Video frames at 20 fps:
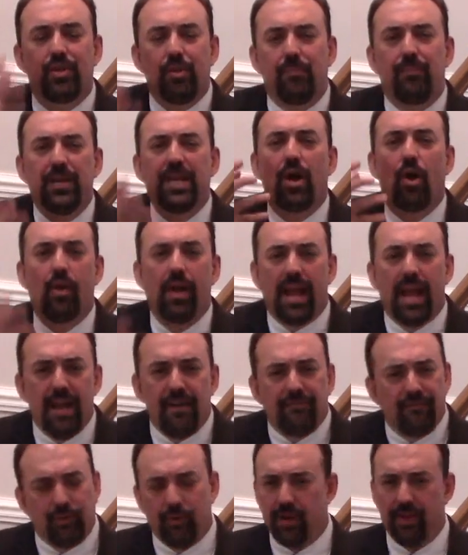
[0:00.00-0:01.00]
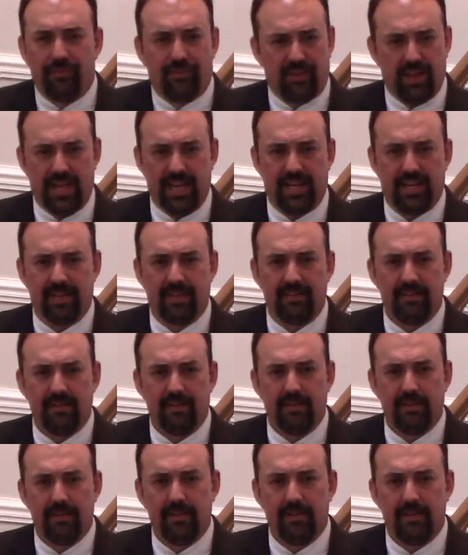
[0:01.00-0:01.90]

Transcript: to be our everything.